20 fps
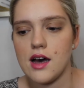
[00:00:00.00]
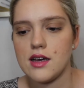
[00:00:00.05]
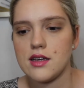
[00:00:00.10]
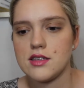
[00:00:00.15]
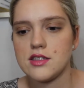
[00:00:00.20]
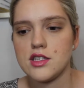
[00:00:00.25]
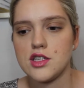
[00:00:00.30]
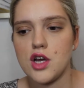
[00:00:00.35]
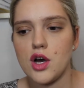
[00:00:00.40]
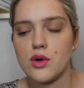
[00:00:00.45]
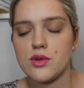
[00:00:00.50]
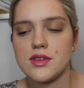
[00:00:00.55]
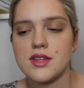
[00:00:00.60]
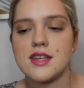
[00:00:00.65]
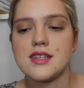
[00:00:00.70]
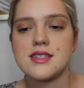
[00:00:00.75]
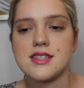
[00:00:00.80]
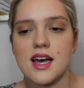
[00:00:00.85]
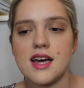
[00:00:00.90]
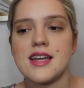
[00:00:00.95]
You know, the
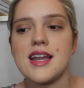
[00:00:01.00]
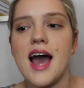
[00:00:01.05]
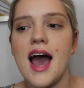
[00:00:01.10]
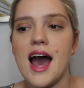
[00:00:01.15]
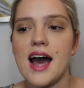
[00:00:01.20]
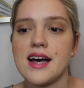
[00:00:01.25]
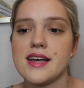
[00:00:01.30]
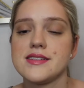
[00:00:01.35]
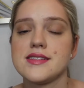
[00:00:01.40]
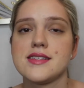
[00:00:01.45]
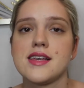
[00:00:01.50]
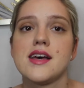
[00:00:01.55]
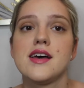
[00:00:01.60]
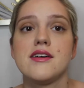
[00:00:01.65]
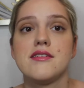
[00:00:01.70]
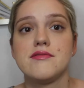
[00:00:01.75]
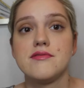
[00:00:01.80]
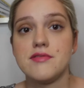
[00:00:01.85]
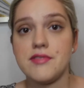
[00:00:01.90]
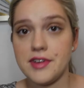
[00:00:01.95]
sun has
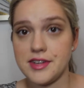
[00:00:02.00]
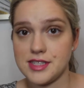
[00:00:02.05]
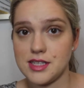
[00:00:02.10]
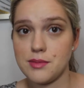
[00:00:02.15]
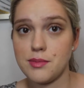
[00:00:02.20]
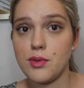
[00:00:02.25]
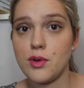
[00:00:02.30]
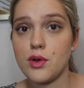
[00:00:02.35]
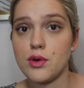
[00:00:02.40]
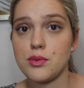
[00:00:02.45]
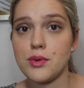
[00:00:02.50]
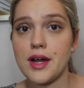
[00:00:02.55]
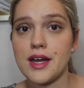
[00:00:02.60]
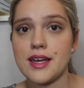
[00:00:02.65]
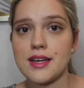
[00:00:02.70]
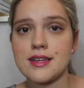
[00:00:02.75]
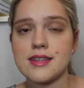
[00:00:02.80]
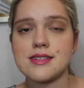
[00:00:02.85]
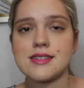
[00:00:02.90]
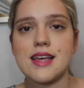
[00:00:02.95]
visible
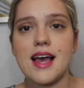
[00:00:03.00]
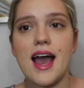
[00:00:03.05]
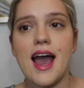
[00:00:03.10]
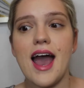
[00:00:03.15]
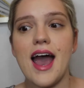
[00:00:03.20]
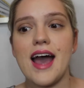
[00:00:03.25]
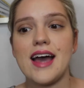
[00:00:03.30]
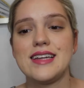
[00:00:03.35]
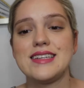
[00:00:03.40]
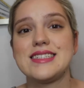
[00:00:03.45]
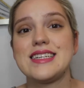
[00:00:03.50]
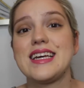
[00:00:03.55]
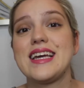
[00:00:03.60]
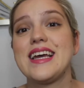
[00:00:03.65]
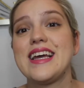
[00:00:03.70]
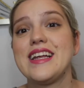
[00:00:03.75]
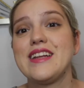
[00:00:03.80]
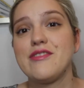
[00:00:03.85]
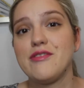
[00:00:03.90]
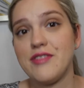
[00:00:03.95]
rays and
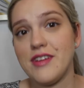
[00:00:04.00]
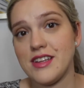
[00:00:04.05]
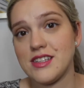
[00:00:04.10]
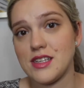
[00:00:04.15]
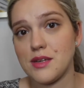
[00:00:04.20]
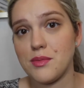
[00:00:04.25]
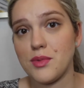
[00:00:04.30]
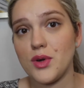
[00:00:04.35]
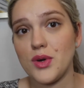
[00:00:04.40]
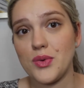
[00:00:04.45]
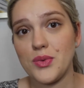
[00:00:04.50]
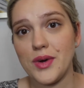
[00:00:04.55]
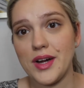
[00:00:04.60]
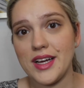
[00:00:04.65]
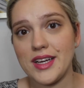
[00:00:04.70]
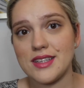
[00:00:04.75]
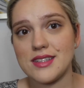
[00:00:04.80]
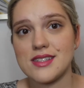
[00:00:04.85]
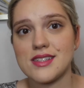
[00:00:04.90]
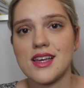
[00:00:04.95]
invisible
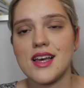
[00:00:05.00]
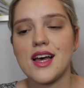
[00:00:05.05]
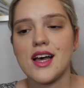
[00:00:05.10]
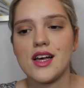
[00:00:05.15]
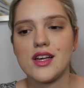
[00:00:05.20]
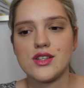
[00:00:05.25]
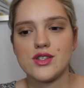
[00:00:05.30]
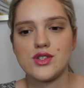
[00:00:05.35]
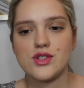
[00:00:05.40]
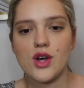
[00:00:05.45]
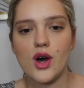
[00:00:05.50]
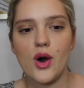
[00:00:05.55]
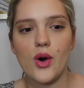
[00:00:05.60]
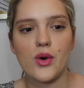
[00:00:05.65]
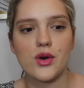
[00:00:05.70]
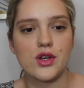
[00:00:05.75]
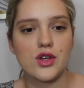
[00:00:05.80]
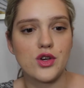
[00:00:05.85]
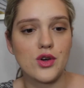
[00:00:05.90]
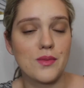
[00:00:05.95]
rays.
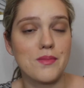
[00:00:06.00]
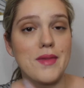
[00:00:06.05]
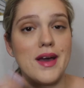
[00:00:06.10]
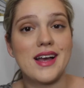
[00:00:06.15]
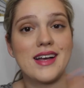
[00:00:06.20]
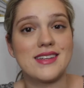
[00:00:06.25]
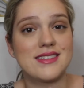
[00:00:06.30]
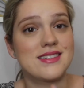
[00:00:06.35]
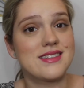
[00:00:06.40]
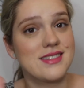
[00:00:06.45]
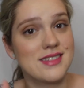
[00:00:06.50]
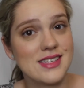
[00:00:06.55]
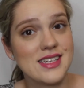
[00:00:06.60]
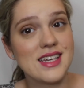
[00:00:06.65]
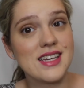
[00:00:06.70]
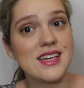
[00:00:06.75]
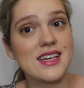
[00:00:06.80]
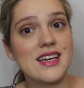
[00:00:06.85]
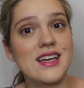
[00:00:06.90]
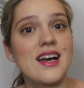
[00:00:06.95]
So you may
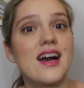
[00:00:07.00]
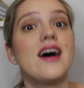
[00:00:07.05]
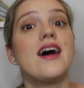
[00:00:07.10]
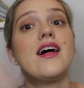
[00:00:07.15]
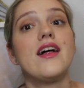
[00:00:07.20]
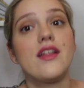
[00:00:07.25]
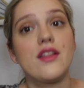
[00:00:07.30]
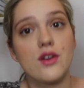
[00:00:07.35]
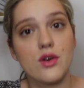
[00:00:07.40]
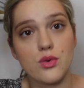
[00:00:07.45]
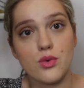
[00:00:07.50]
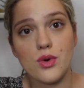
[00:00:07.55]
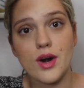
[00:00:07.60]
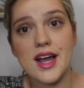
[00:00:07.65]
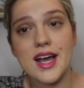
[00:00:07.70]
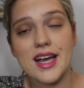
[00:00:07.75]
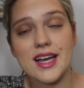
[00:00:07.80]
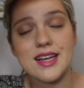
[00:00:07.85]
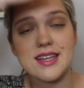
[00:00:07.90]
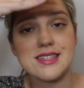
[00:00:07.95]
see the
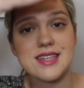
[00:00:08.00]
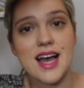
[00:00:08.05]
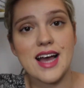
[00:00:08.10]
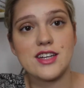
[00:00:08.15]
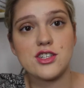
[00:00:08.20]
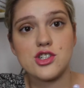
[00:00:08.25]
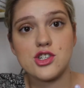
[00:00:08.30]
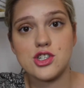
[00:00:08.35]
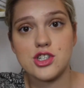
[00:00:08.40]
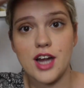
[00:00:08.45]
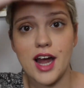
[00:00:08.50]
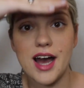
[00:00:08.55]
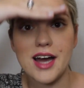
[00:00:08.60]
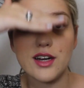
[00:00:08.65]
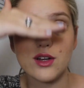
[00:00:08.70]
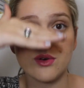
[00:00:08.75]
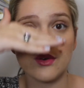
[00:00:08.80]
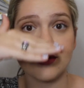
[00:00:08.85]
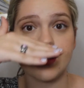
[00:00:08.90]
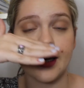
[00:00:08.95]
rays and
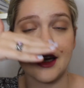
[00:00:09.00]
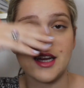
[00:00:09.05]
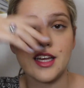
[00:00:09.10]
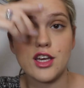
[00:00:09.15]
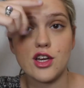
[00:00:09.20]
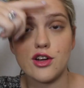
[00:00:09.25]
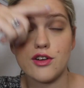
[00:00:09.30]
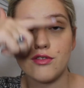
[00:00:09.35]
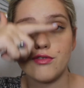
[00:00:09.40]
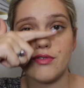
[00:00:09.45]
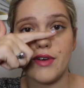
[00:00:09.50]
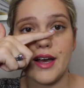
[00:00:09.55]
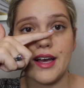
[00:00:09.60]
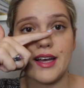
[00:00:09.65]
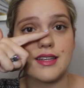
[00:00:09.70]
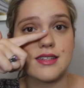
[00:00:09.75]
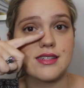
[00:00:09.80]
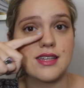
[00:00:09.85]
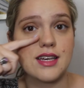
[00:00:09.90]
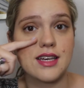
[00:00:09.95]
shadows hitting your
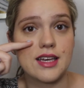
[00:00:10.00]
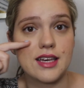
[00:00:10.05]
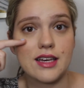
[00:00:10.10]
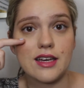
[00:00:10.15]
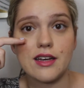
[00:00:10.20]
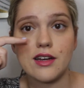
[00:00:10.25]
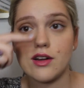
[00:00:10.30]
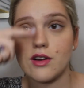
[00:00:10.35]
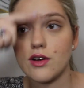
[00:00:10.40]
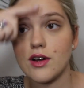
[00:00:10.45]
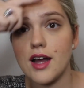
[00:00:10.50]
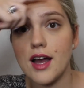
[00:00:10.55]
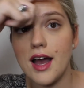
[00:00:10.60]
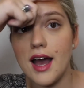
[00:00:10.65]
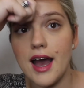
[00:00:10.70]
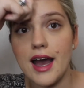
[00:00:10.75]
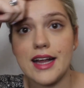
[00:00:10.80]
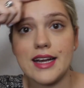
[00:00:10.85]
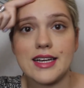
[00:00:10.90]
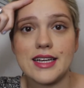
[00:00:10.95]
face here
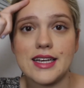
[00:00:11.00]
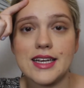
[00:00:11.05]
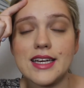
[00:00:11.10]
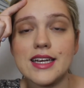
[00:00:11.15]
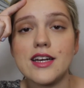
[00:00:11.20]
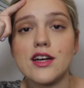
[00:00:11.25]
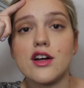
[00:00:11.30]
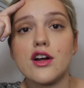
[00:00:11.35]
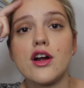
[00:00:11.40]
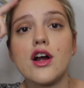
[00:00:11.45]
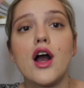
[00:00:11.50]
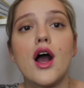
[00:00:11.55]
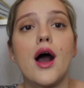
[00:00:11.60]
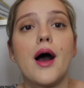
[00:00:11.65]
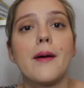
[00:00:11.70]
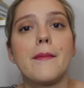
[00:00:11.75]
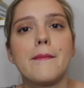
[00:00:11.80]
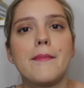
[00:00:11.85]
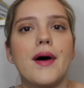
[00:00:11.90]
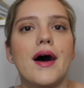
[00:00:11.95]
and here,
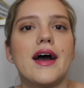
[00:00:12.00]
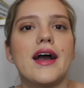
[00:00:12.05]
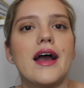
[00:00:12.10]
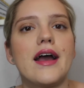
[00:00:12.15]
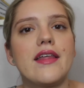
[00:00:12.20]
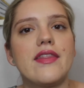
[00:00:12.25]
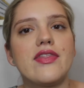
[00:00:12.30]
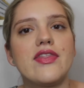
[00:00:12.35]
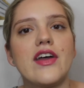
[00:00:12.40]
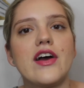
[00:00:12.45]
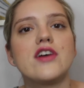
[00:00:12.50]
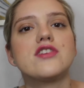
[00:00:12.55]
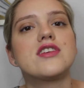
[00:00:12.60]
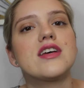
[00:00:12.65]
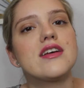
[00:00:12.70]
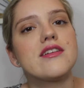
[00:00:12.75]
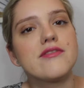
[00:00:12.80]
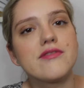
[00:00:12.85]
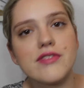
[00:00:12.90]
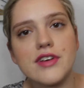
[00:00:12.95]
but there's
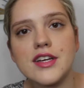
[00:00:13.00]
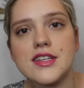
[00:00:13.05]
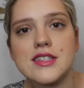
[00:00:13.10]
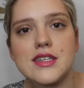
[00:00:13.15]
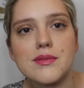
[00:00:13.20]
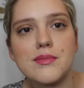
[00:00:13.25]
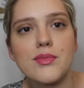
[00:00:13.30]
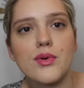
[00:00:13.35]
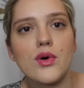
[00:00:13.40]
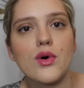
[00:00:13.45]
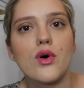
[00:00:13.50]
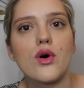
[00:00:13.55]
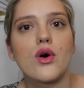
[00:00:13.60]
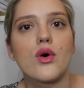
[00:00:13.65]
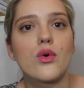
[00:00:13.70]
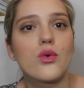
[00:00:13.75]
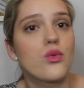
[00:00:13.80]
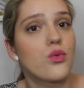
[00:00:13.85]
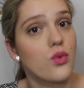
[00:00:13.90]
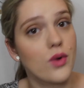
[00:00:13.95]

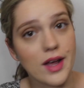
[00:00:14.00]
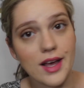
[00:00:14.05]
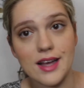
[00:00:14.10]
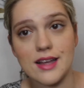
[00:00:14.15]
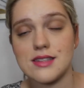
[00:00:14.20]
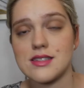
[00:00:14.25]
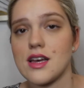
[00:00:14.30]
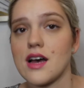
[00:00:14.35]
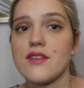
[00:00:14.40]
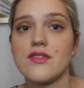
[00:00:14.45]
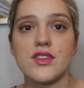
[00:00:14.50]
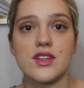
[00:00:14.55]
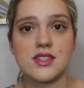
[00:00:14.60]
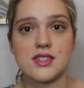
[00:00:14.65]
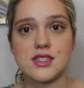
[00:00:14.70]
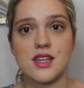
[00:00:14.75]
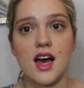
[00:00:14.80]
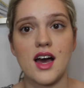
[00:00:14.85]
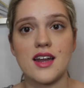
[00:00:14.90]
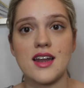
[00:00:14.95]
invisible rays of the
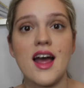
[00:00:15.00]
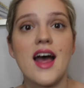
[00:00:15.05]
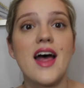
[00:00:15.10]
sun